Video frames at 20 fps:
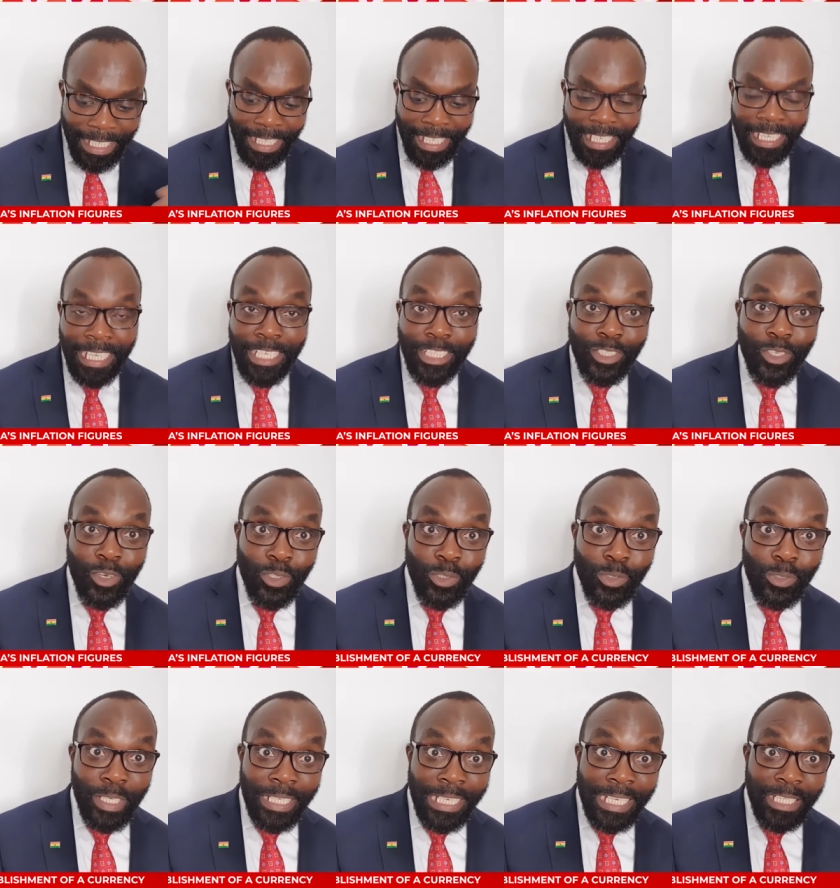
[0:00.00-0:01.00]
Let's go on
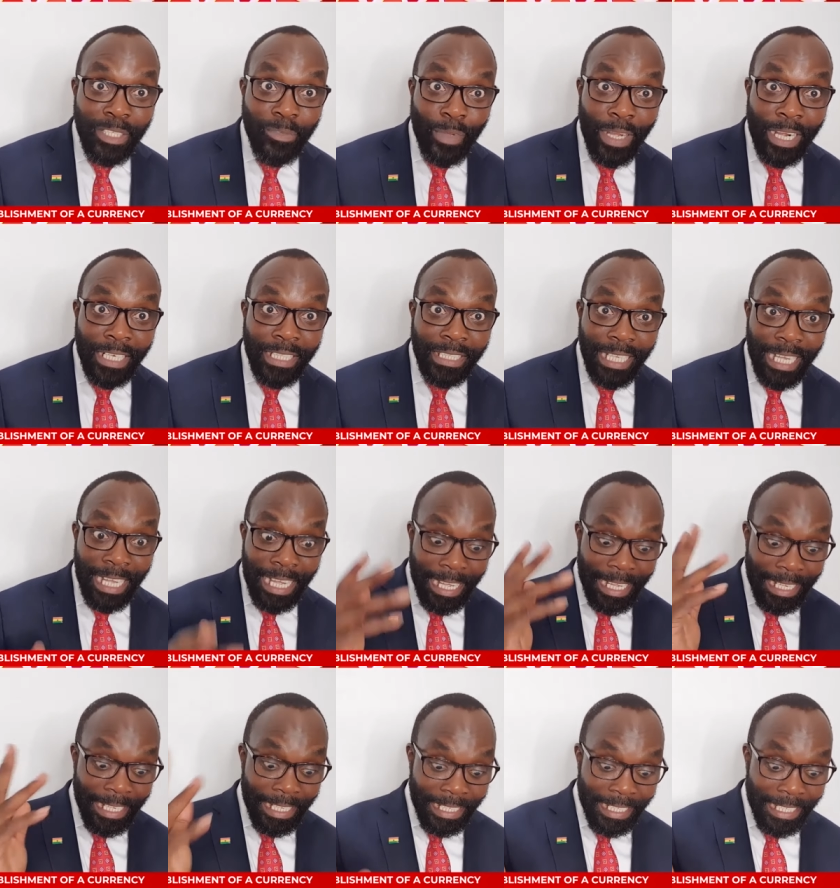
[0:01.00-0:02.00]
to the next factor.
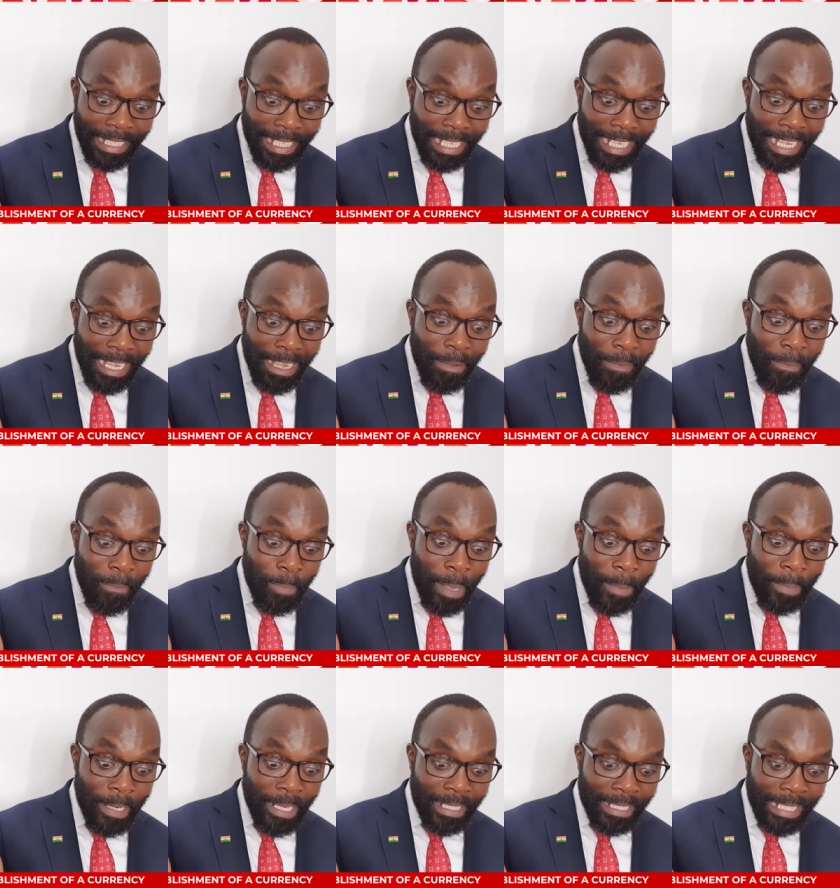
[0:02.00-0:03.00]

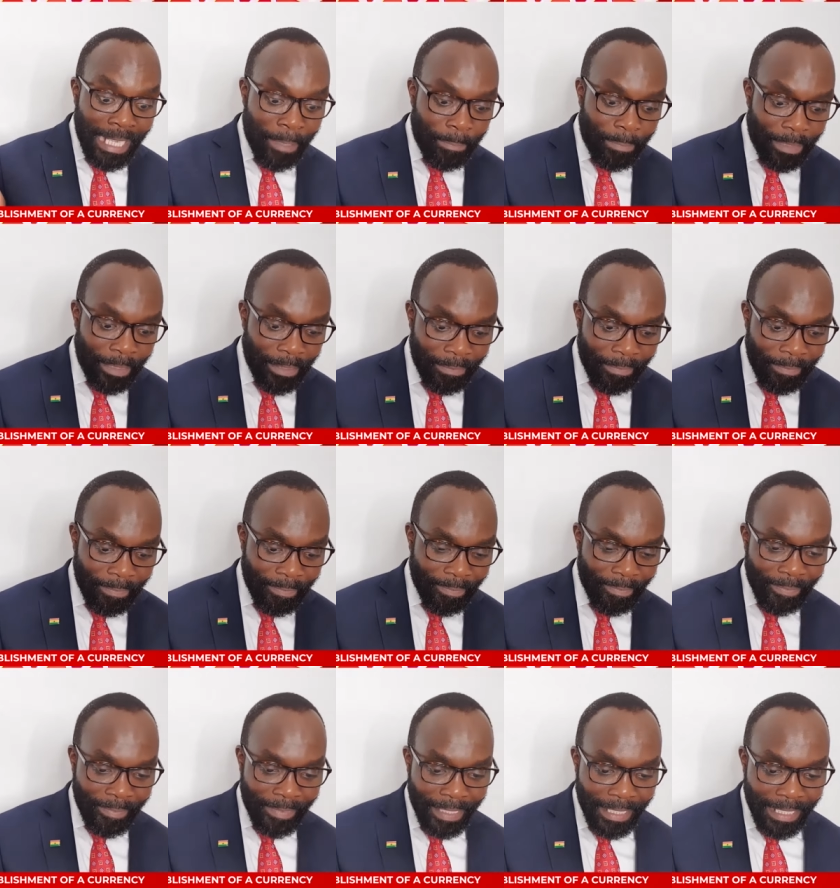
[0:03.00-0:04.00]
Public debt.
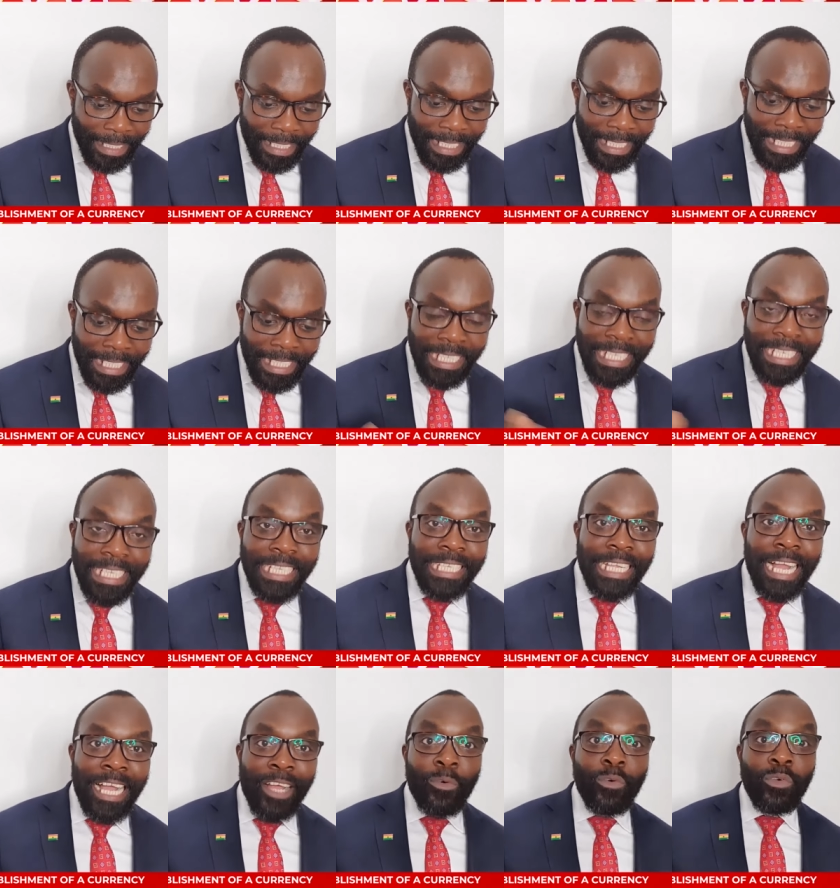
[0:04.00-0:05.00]

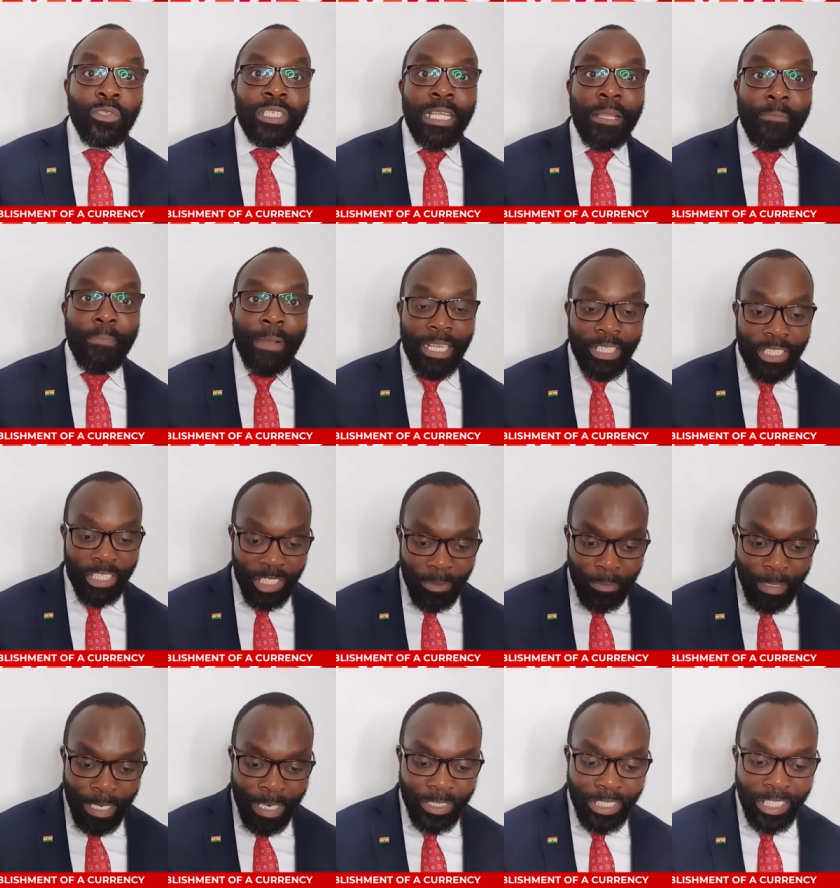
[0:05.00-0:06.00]
I won't say much,
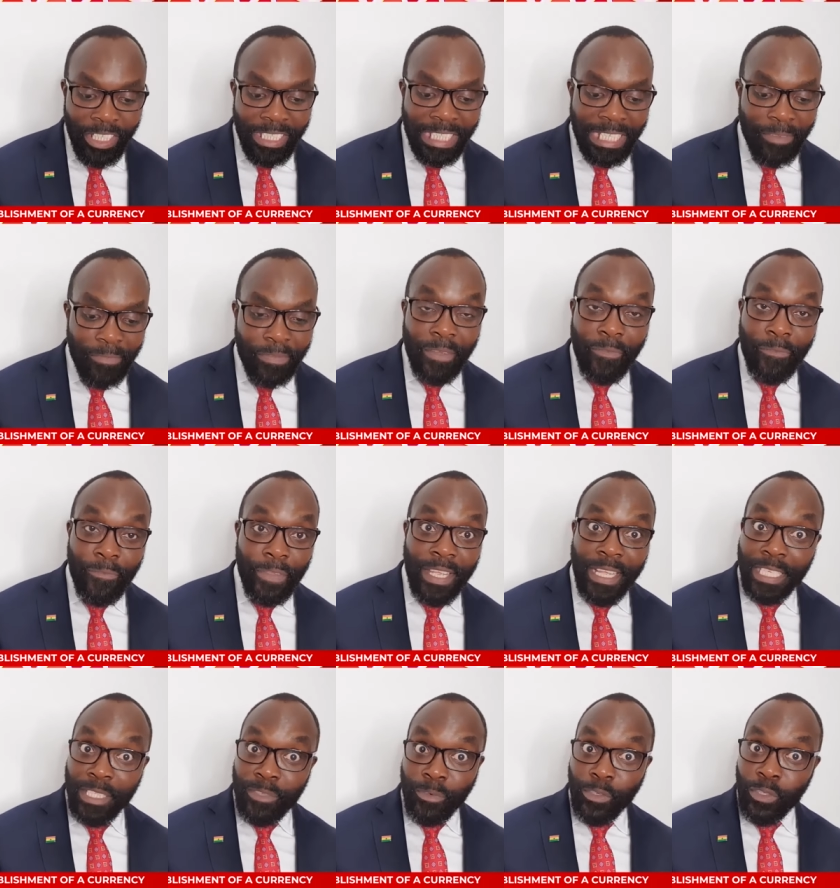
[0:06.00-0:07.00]
but I'll just give the
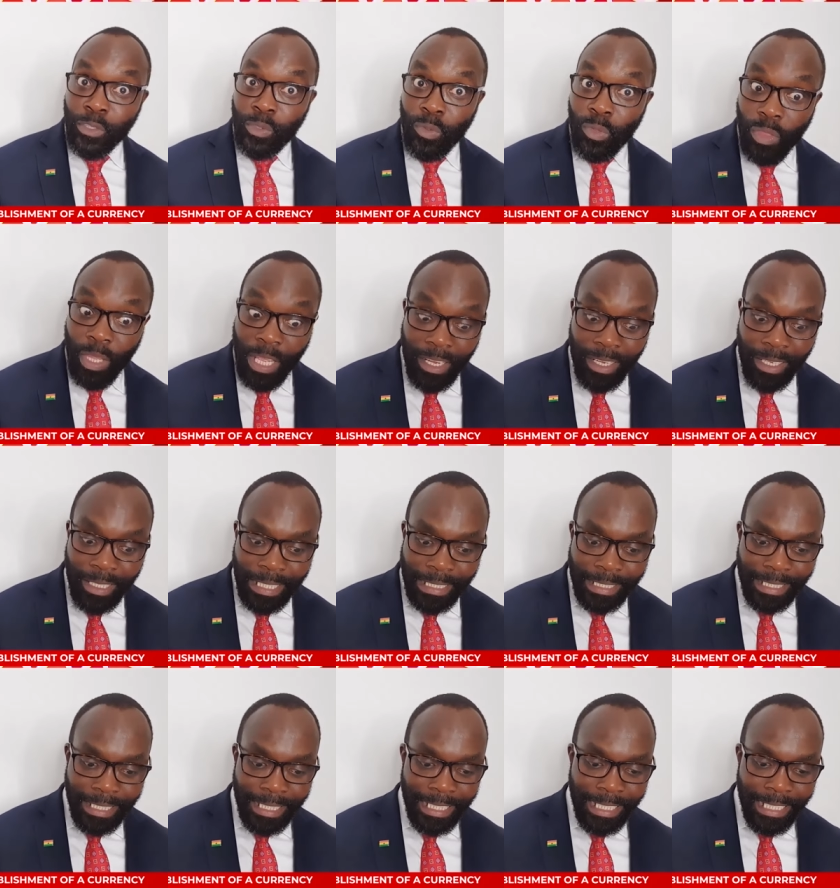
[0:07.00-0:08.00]
figures for you to think on
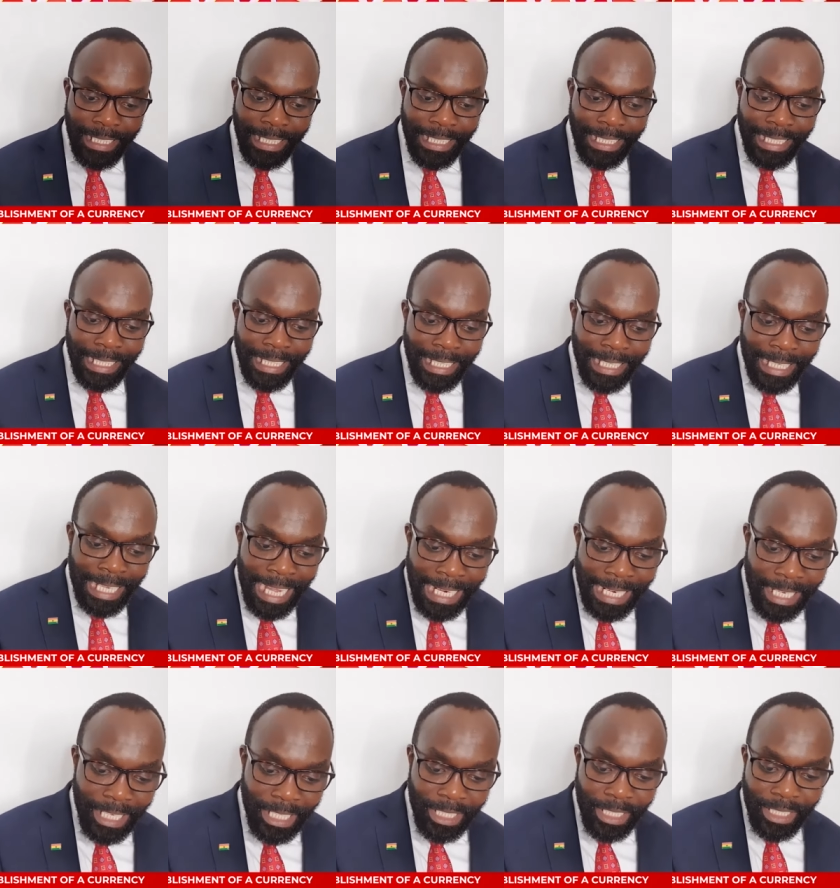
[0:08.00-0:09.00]
it.
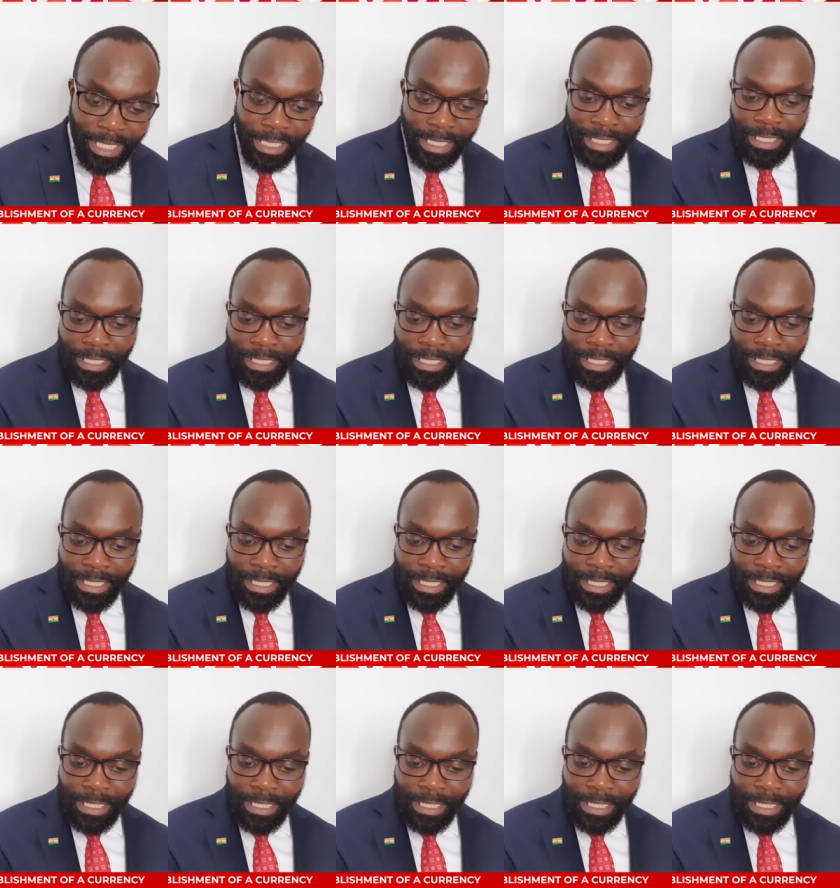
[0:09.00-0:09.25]
Ghana's